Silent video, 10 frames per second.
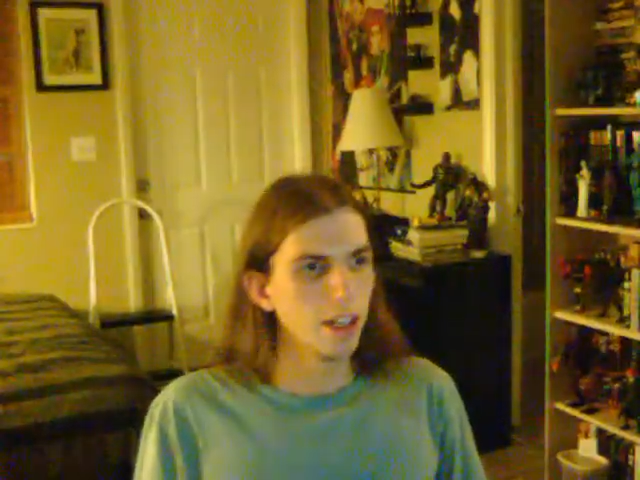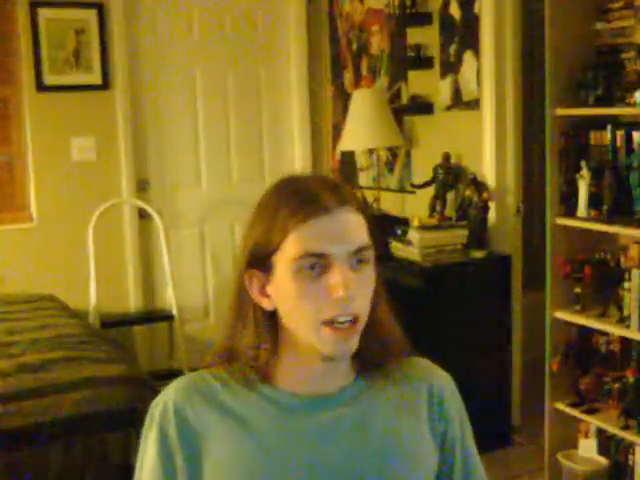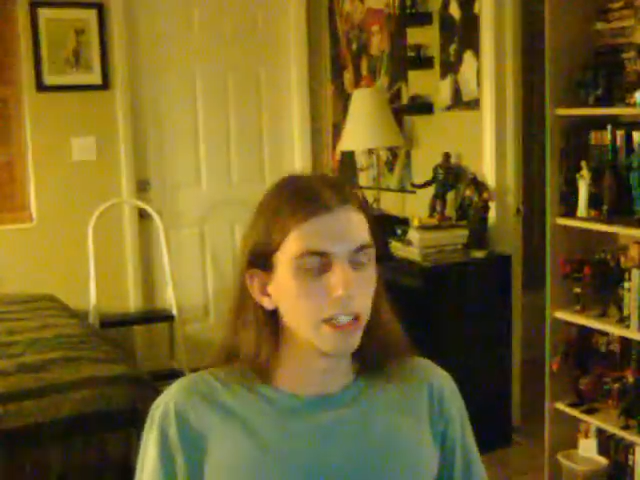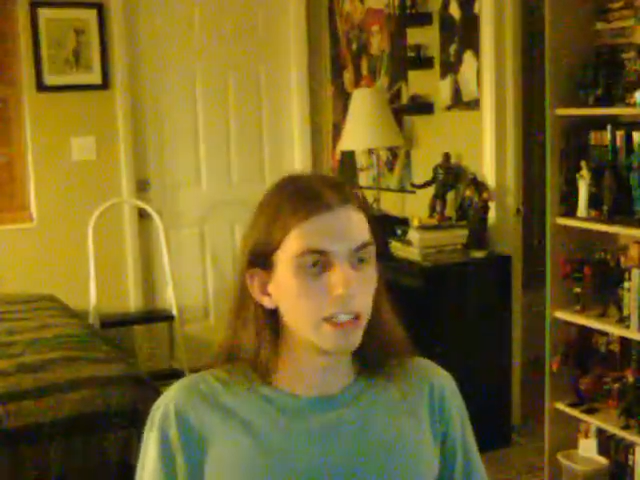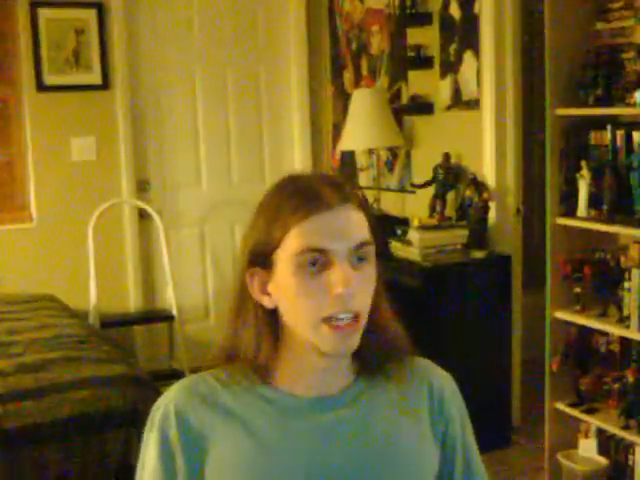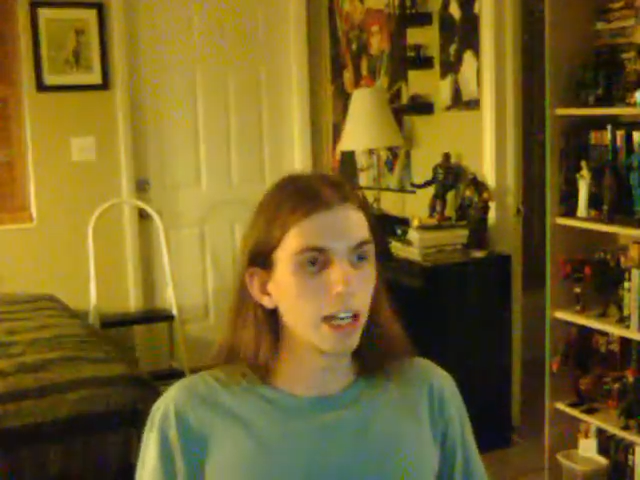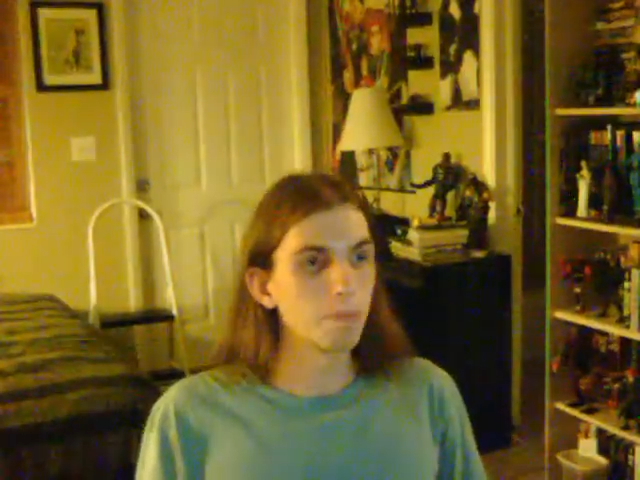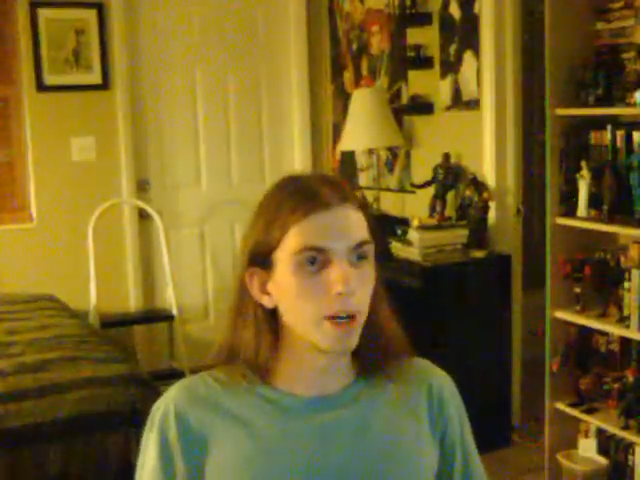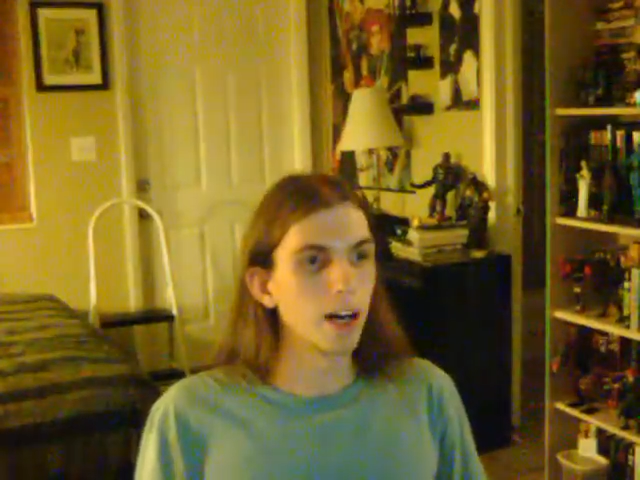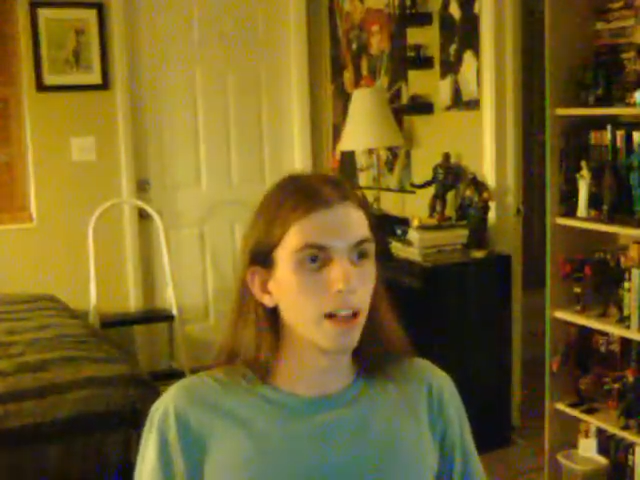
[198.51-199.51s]
It set
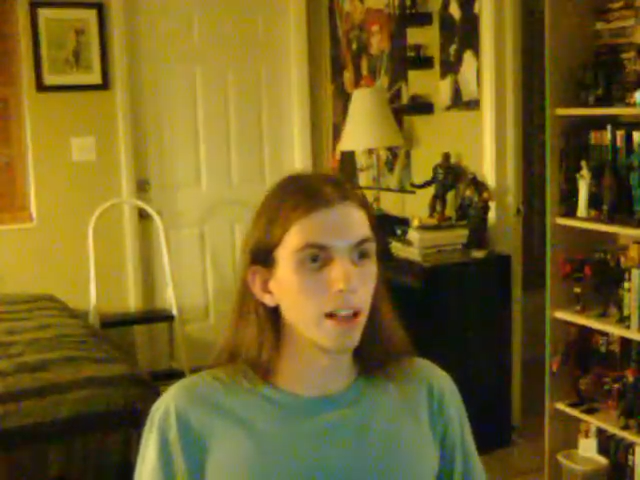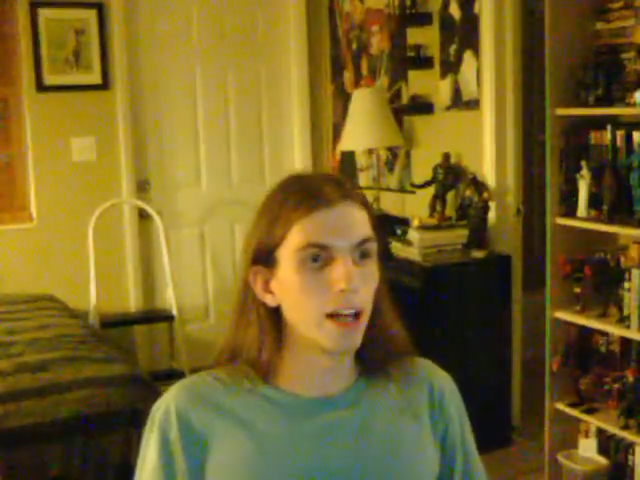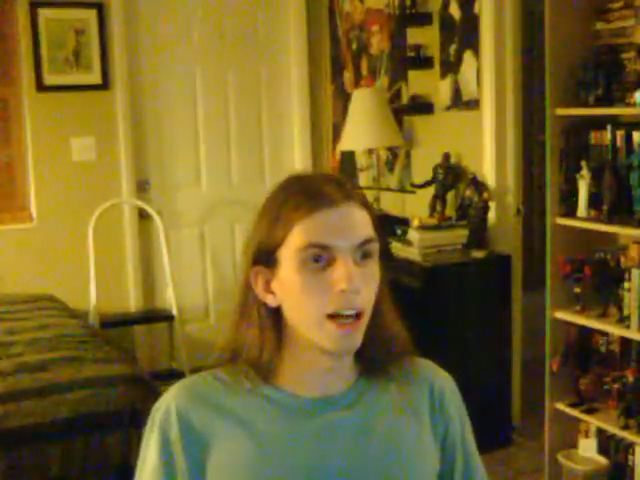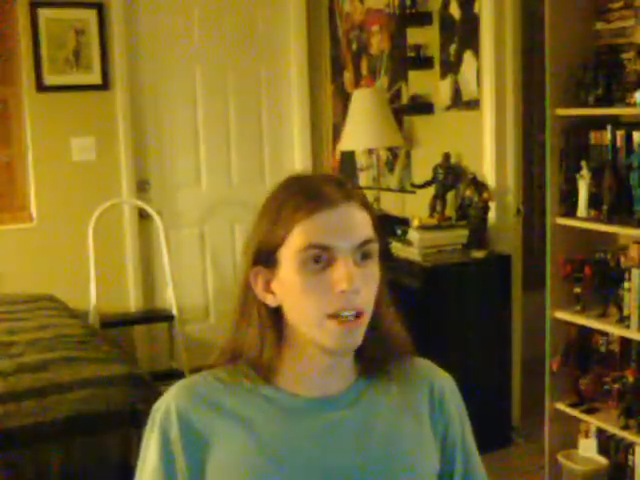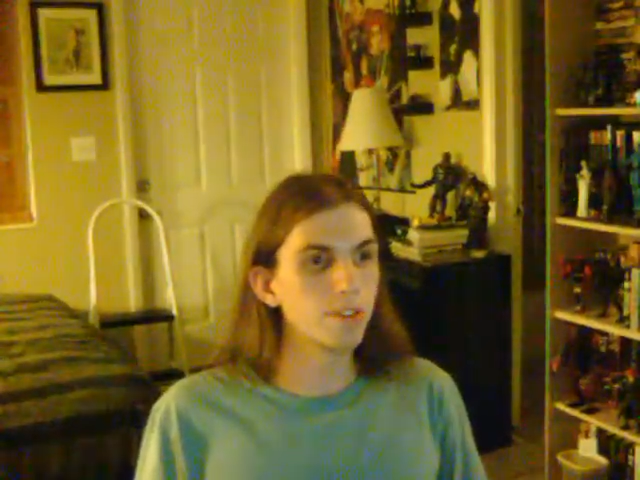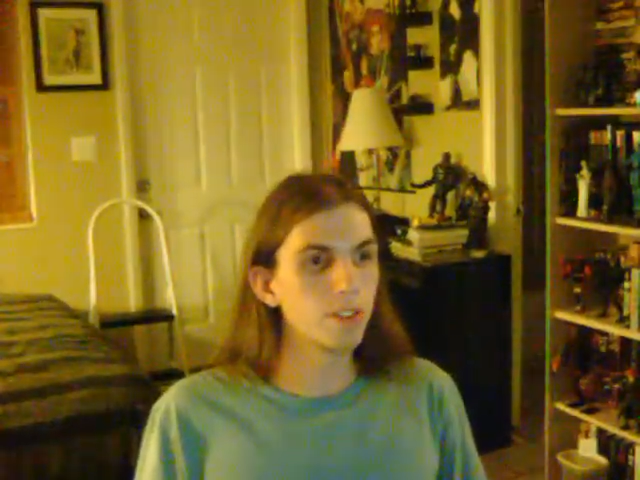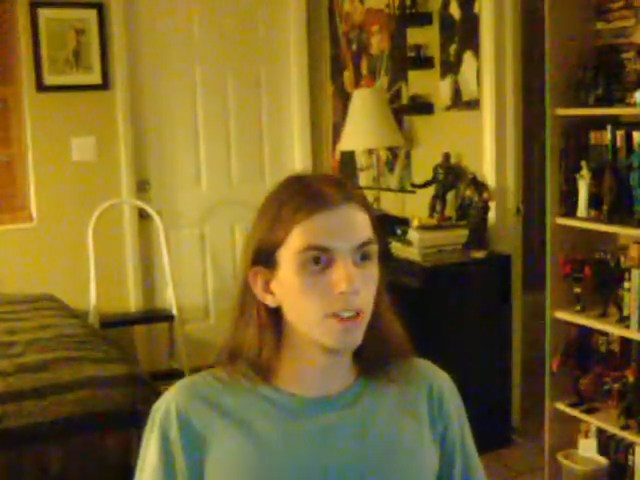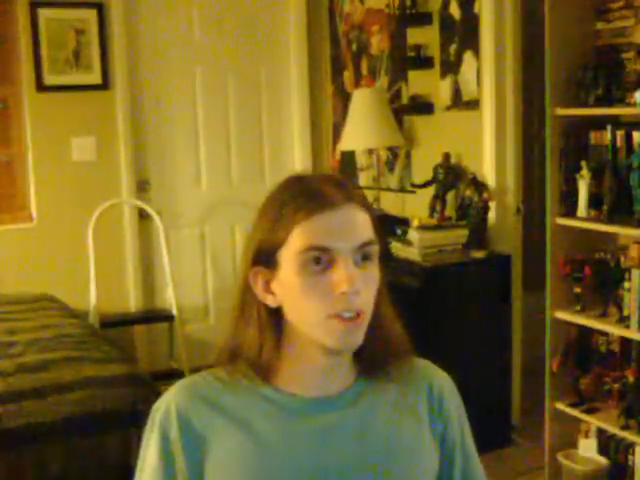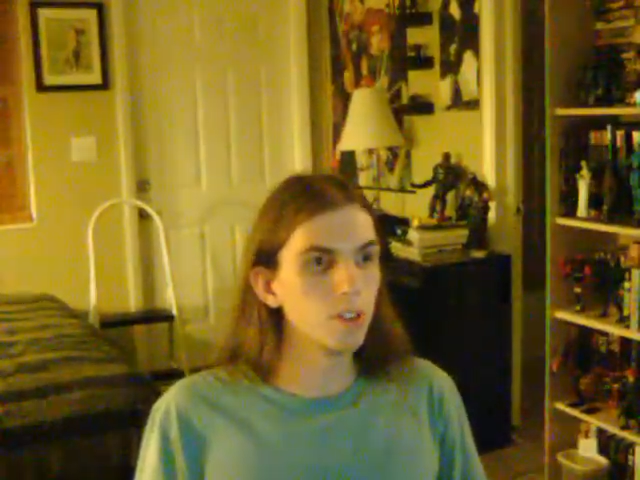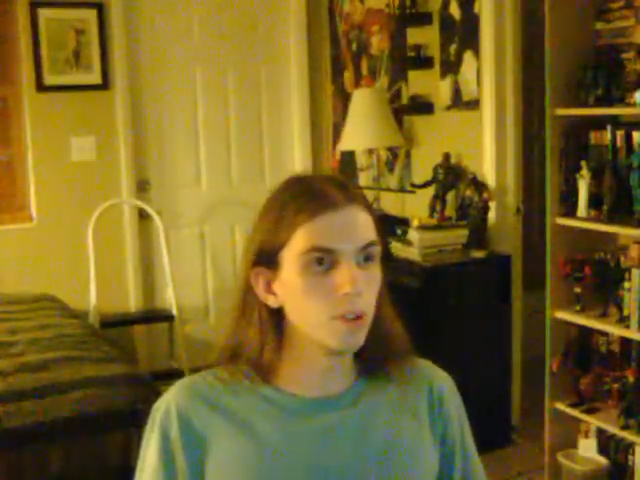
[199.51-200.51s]
up a lot of
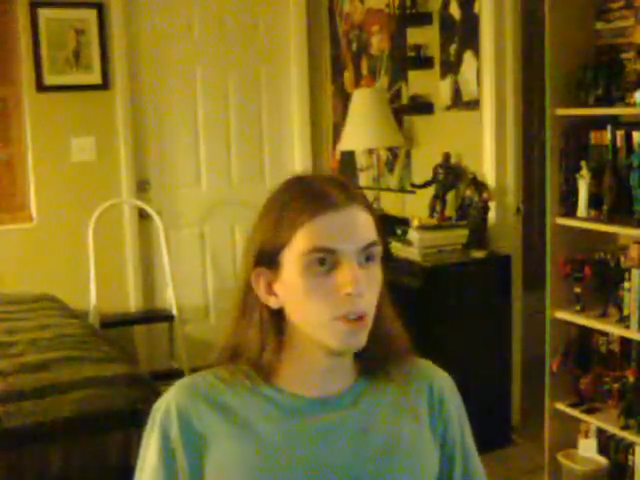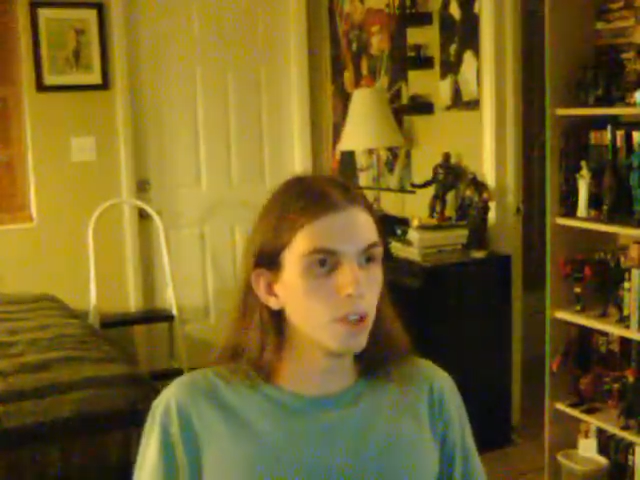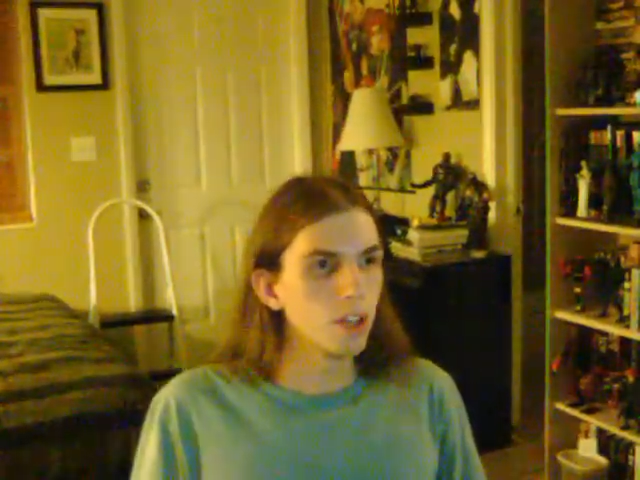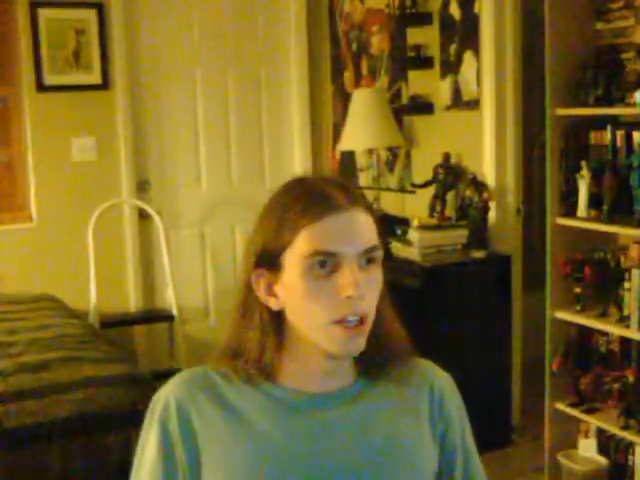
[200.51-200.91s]
new